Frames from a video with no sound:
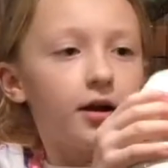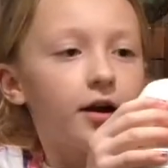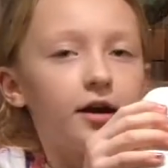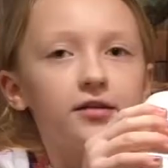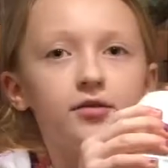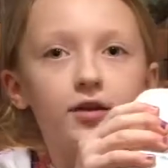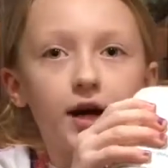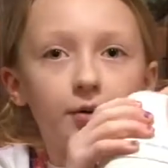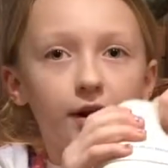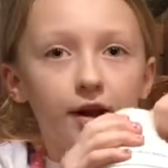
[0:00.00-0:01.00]
All right, so
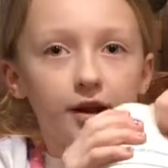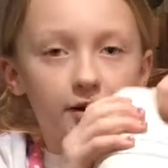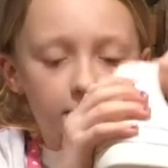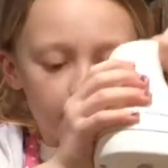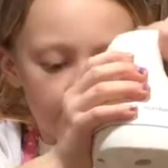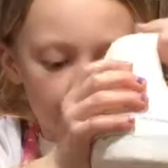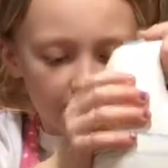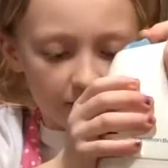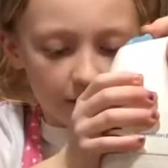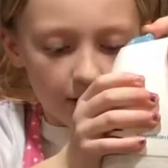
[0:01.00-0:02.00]
now we're gonna use the
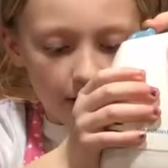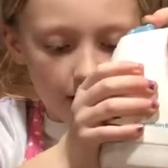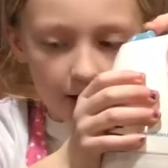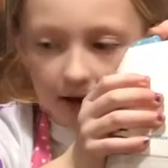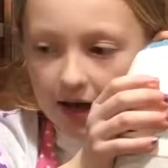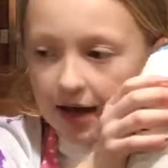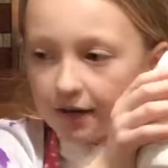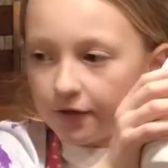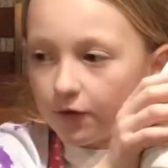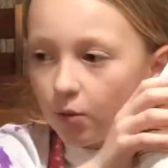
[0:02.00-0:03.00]
mixer
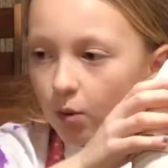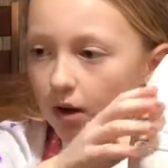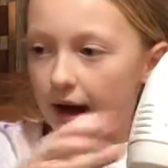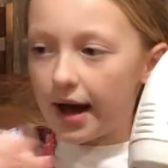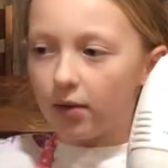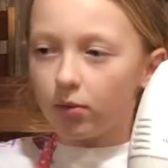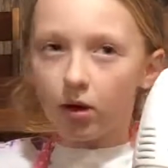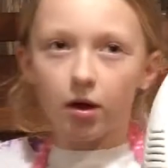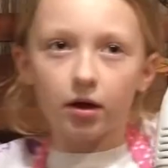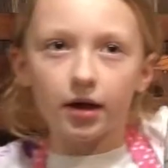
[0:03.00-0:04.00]
again for how
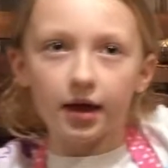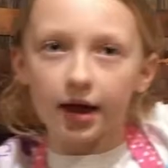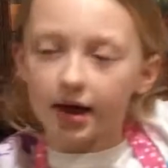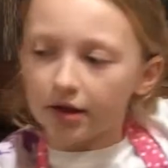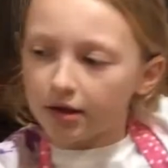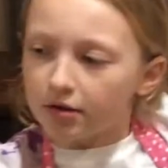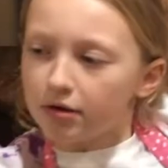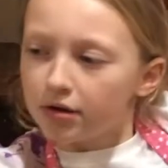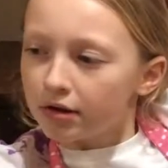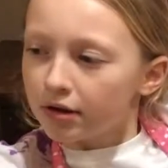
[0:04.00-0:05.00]
long again?
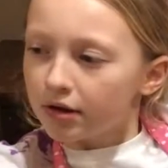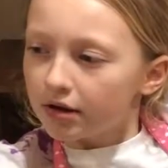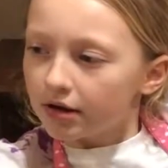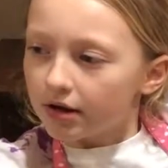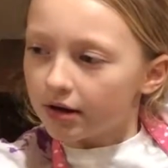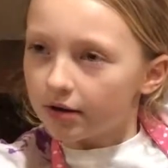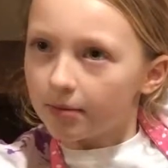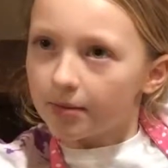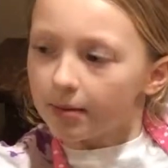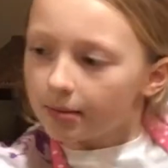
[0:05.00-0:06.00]

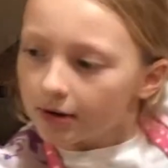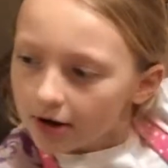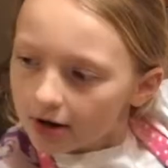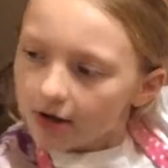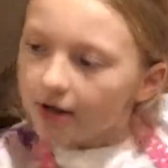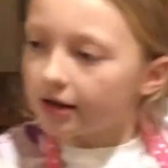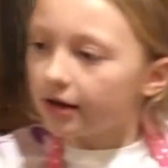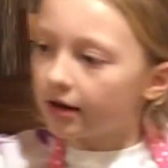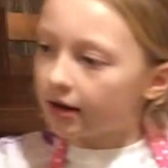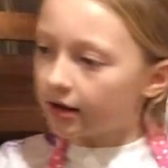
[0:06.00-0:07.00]
Can't remember.
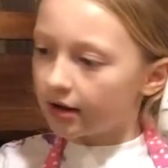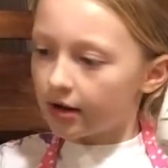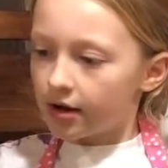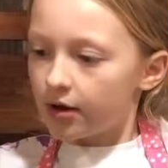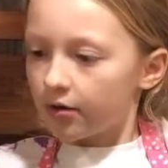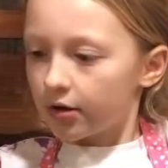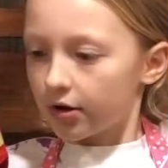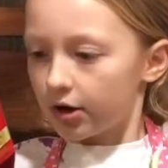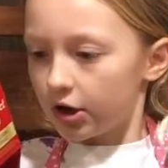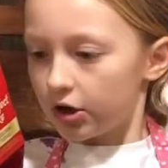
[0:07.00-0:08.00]
We're
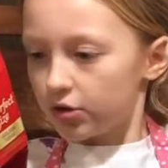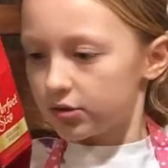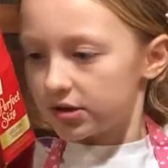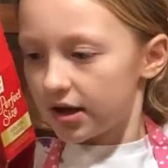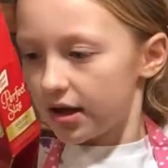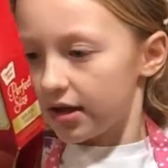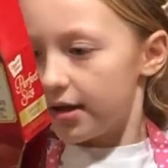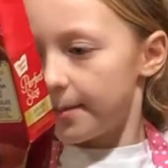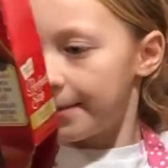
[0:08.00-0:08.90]
gonna use the